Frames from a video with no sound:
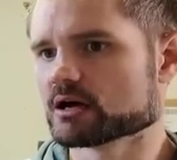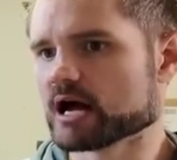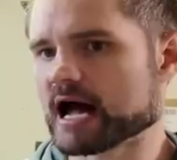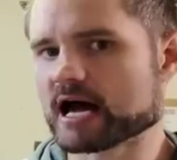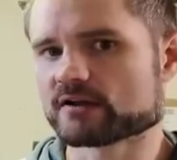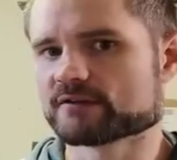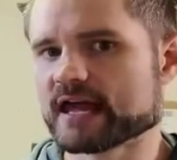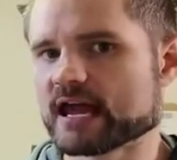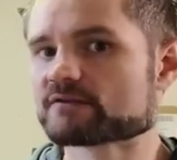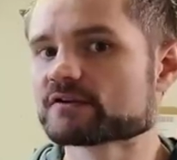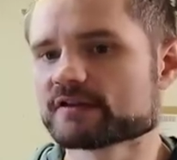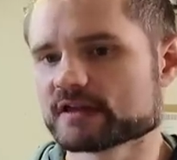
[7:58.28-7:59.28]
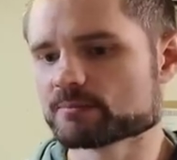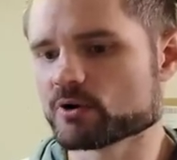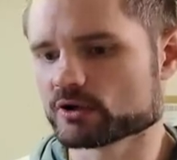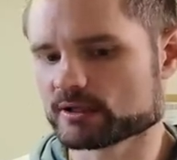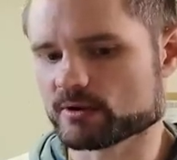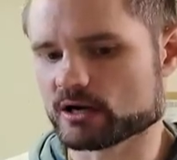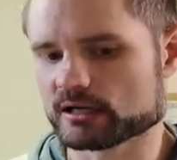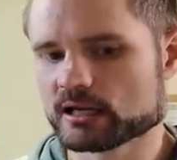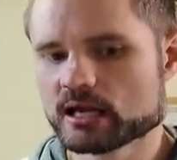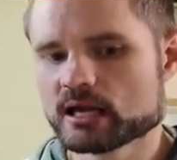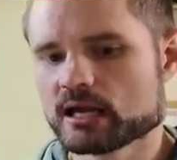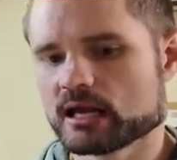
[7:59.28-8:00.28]
out of everything Pokemon.
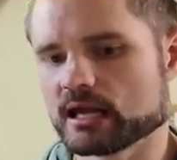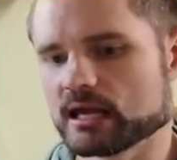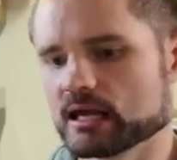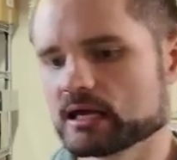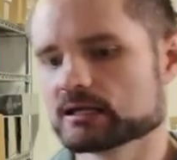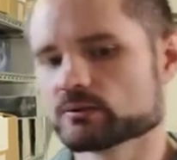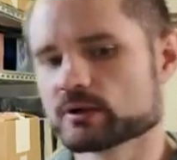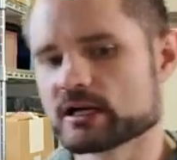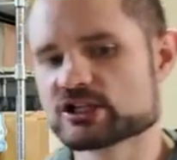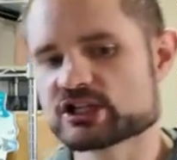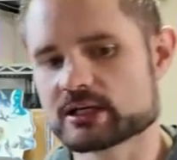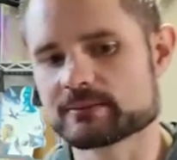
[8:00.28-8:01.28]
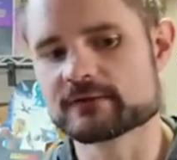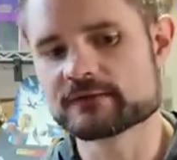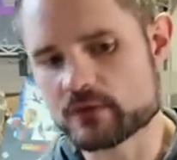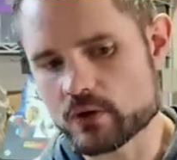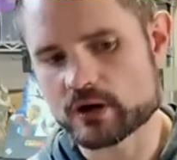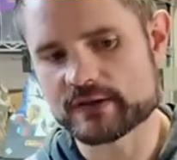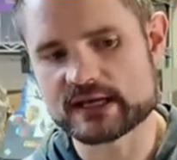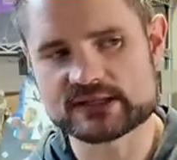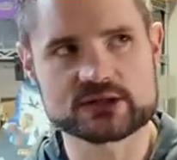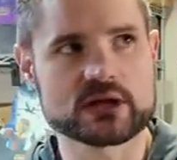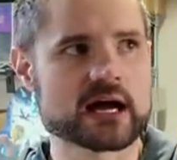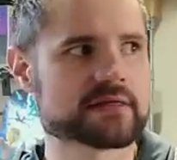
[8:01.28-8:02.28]
And when I checked before, they
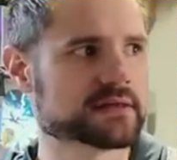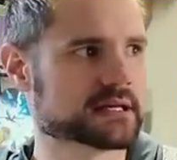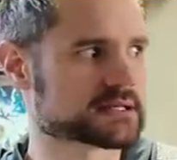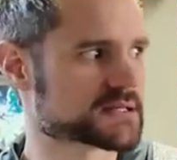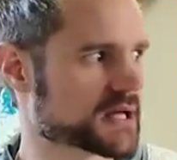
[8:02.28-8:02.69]
still had things